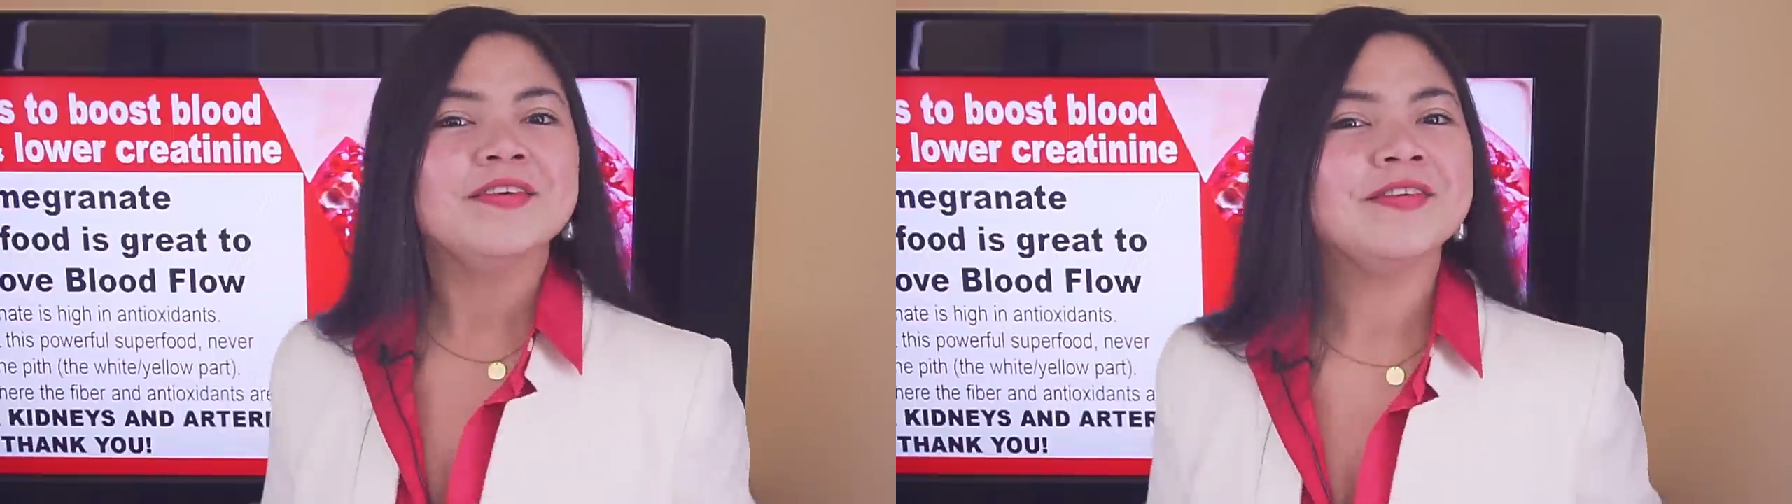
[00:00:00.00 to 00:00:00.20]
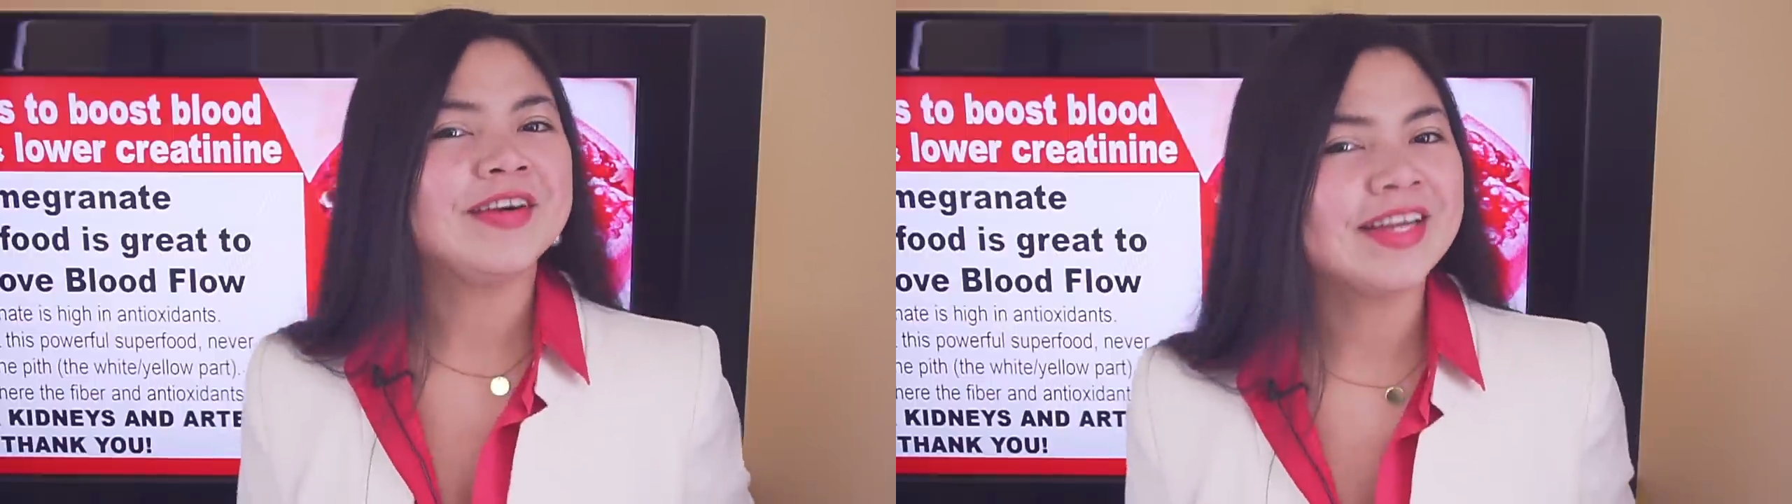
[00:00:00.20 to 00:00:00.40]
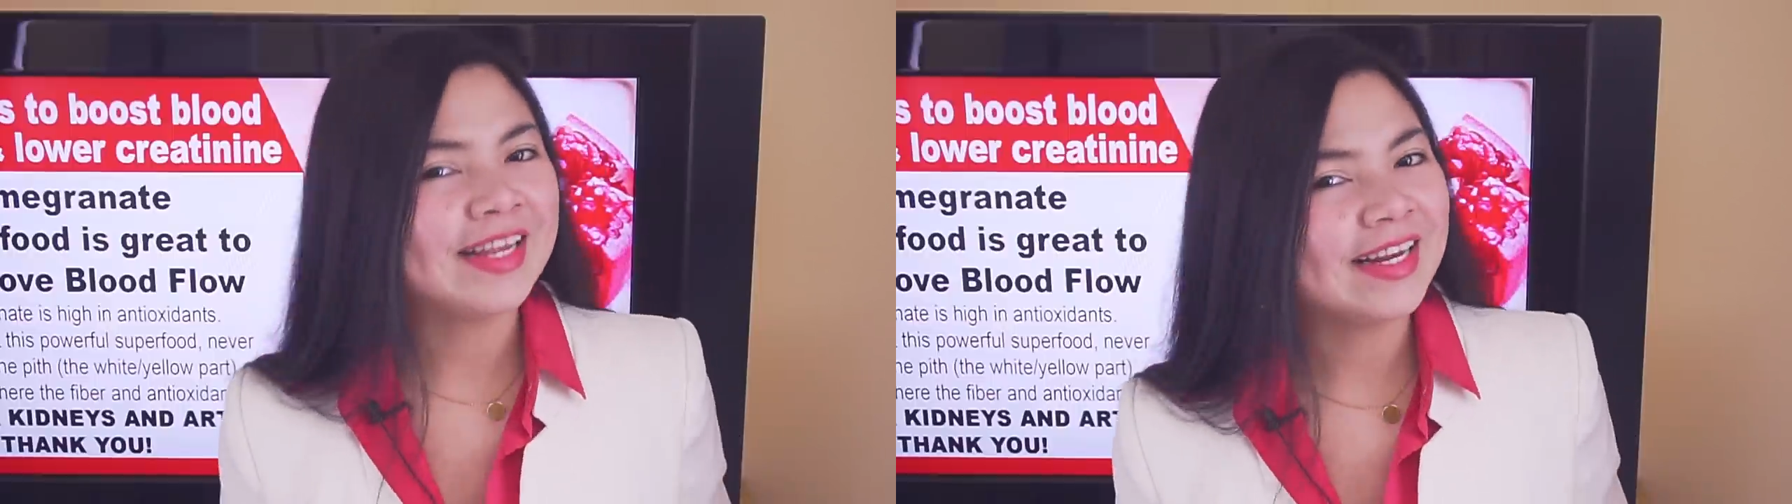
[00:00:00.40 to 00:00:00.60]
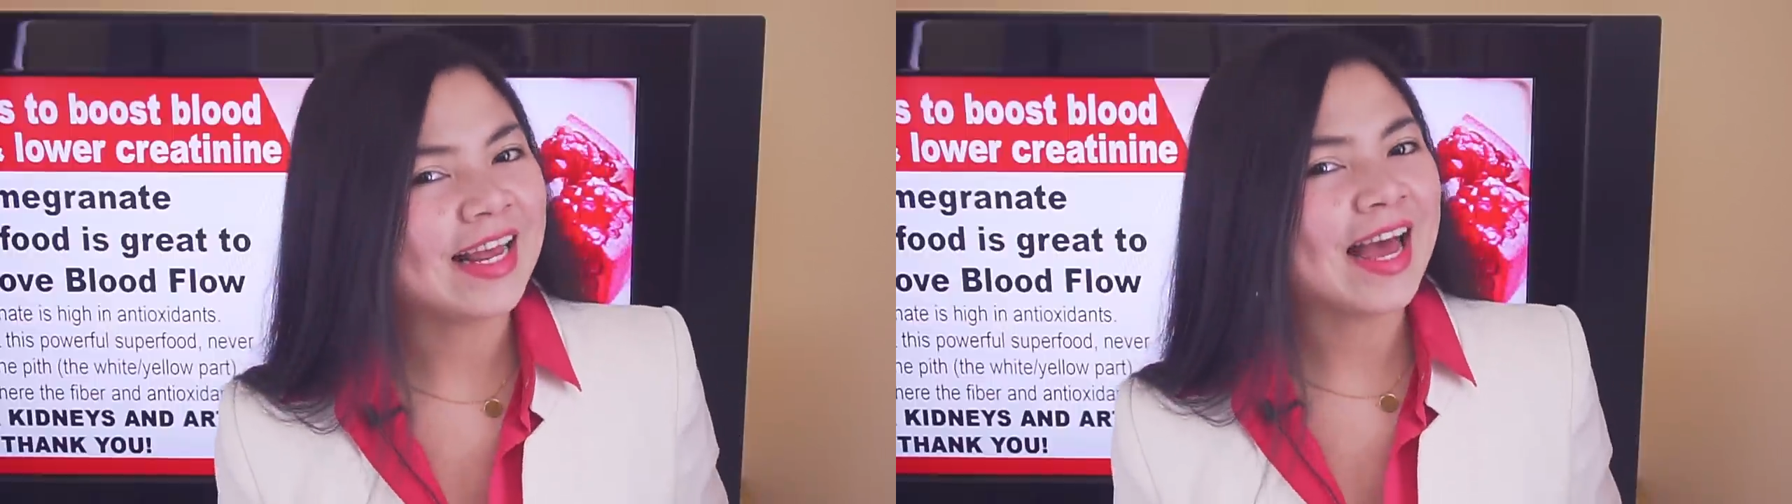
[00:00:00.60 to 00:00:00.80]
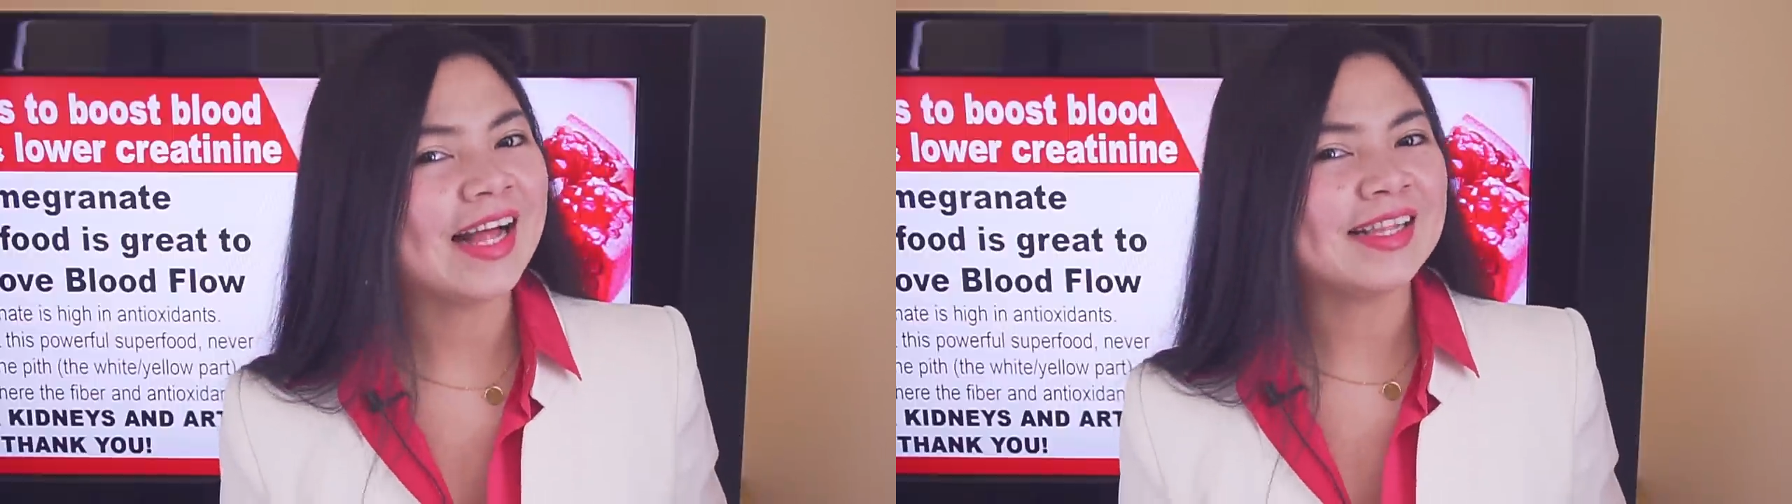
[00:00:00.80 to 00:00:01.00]
for kidney
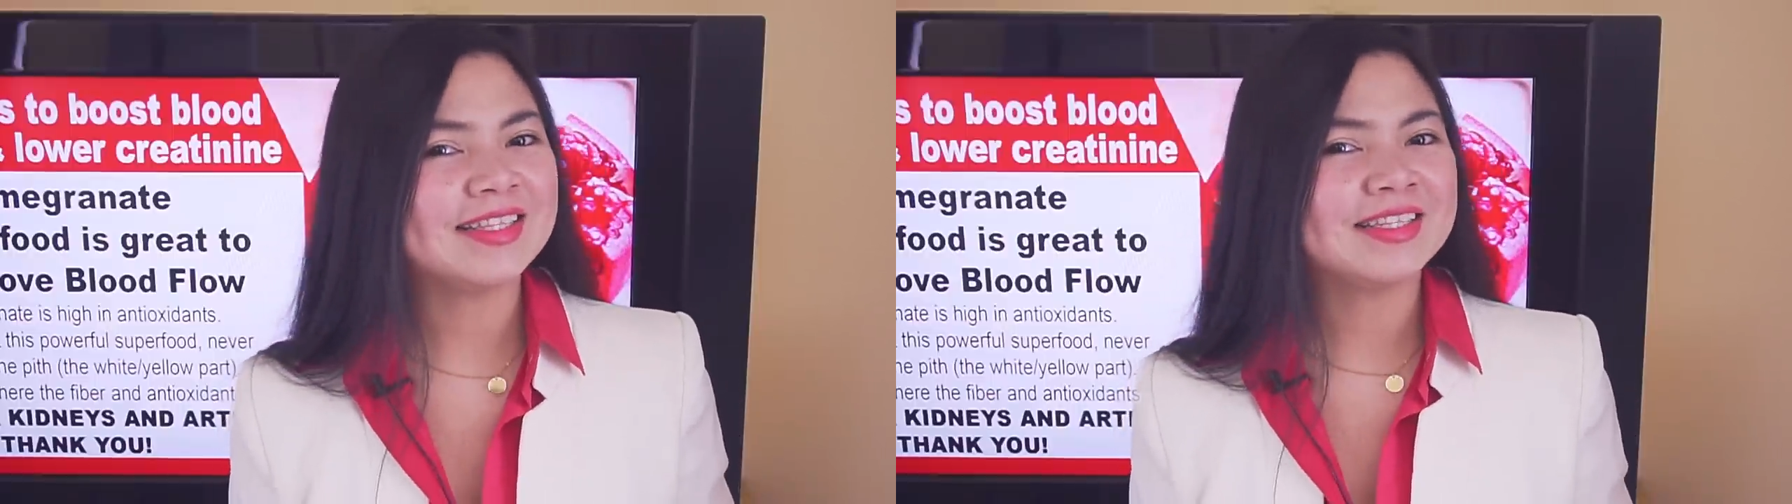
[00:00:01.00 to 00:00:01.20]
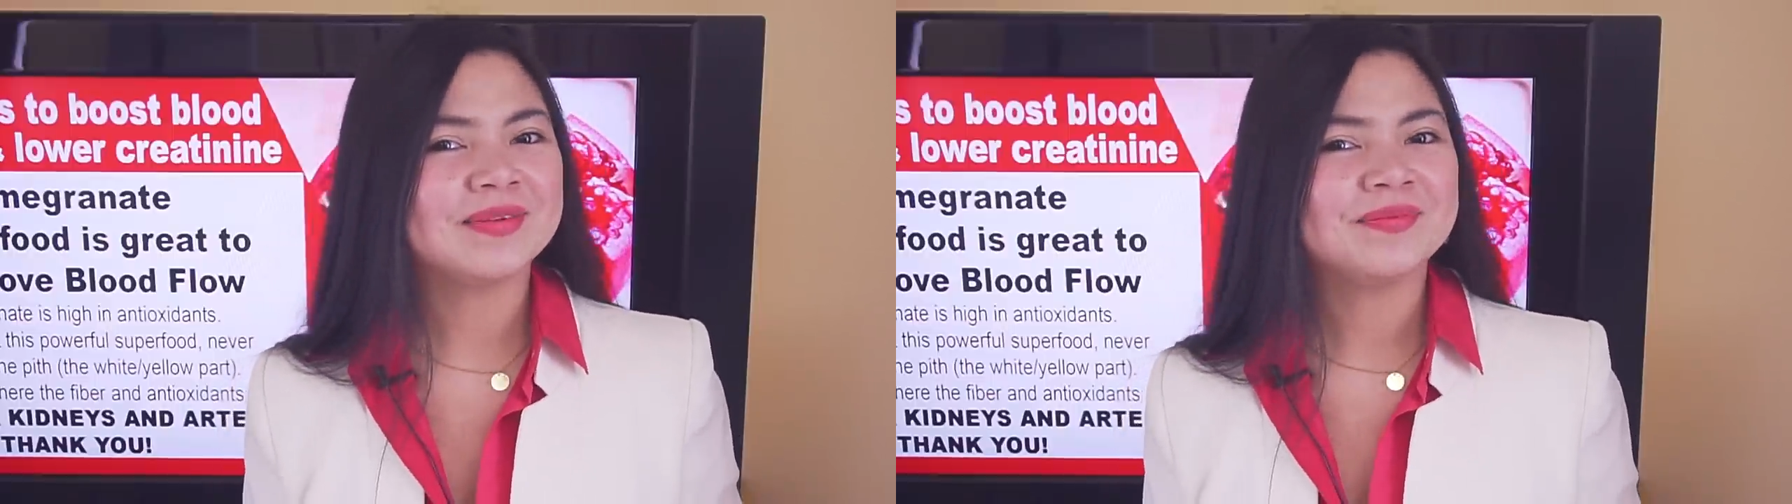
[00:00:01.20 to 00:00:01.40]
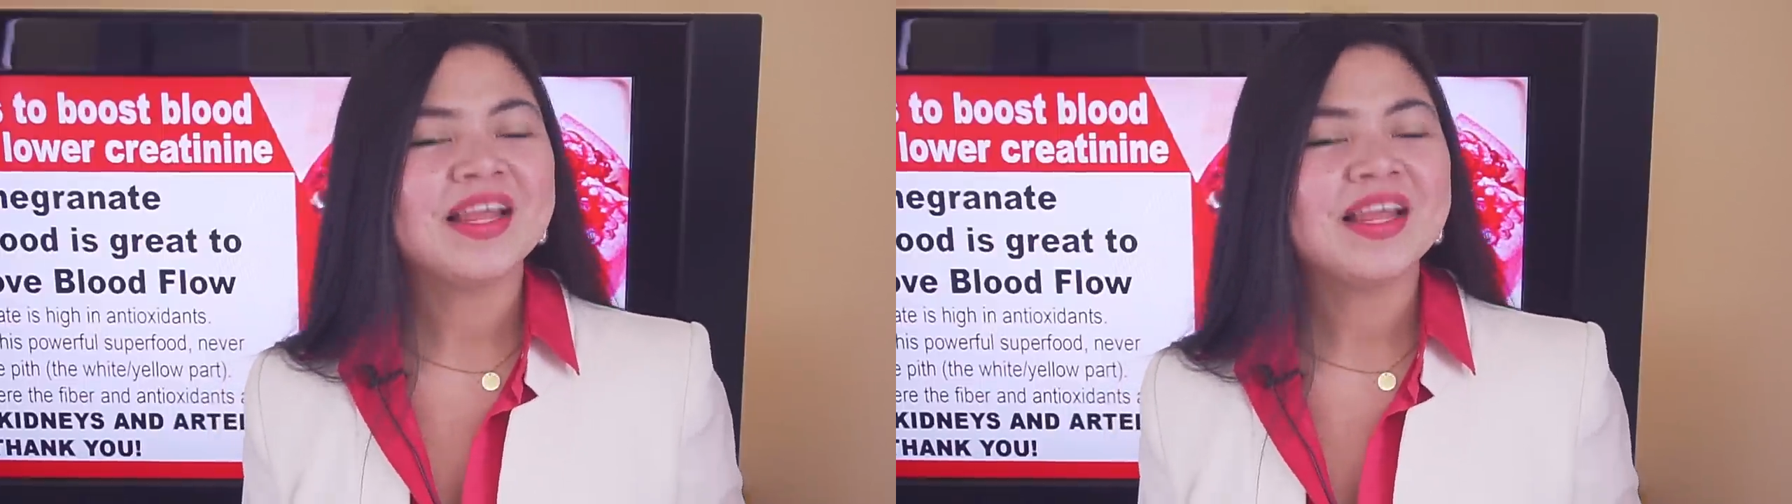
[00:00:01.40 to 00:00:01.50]
health.